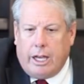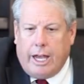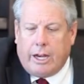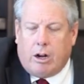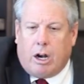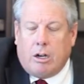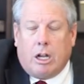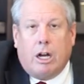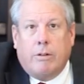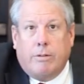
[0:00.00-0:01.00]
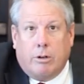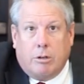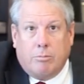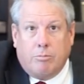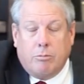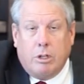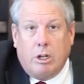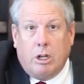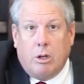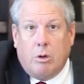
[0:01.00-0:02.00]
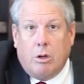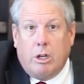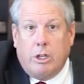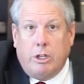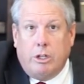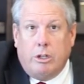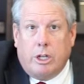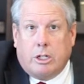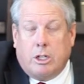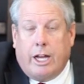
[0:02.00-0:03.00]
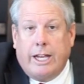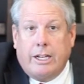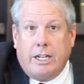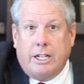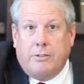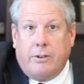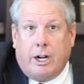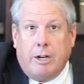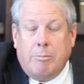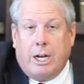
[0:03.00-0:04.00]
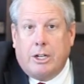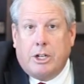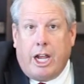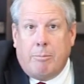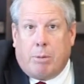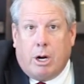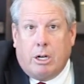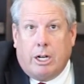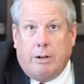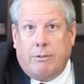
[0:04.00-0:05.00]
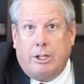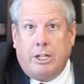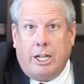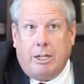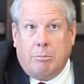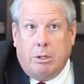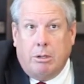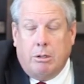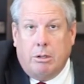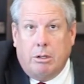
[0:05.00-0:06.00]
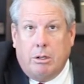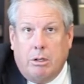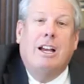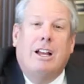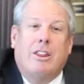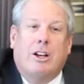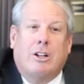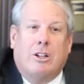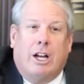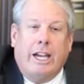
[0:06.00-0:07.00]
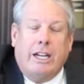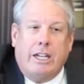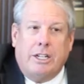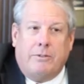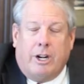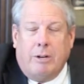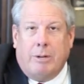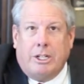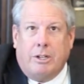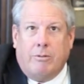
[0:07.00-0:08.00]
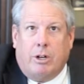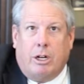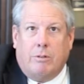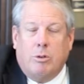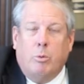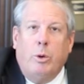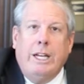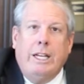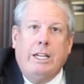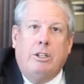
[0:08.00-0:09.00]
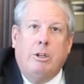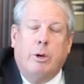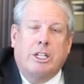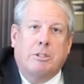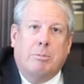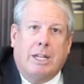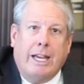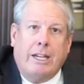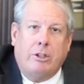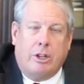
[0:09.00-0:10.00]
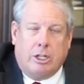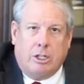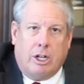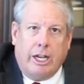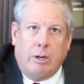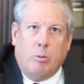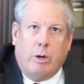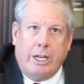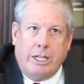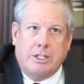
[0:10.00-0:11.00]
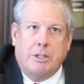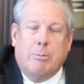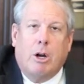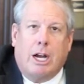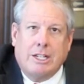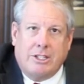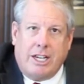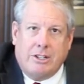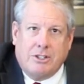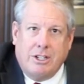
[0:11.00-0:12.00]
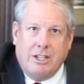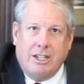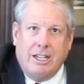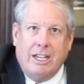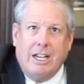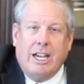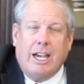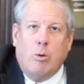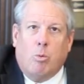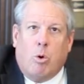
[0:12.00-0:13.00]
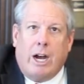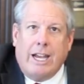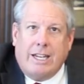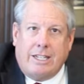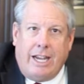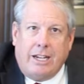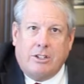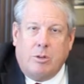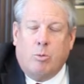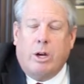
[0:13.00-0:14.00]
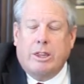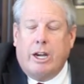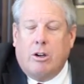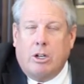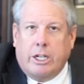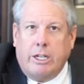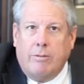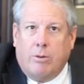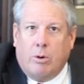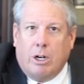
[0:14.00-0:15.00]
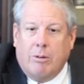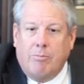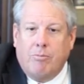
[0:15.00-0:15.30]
At our law firm, the client is very much a part of the team. The client is very much involved. We need to explain to the client what is the process and why it takes and what they're looking for.